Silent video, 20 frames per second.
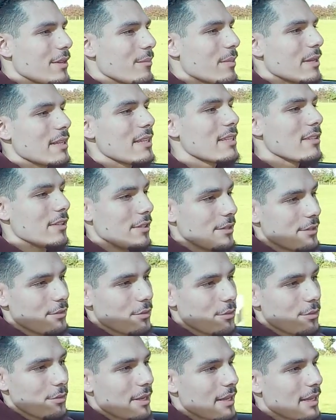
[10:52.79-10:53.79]
But it's
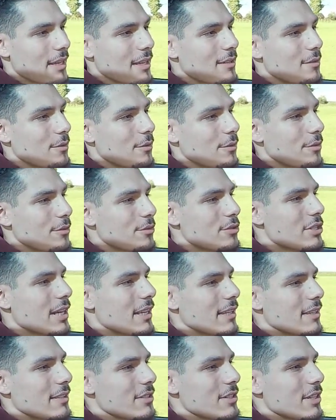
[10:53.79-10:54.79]
also, like I told you,
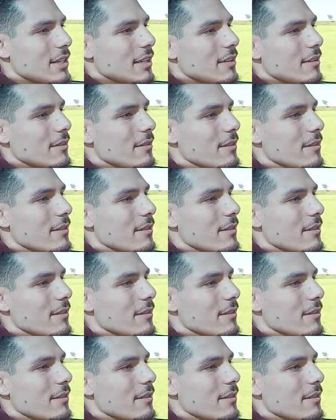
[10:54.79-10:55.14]
challenging.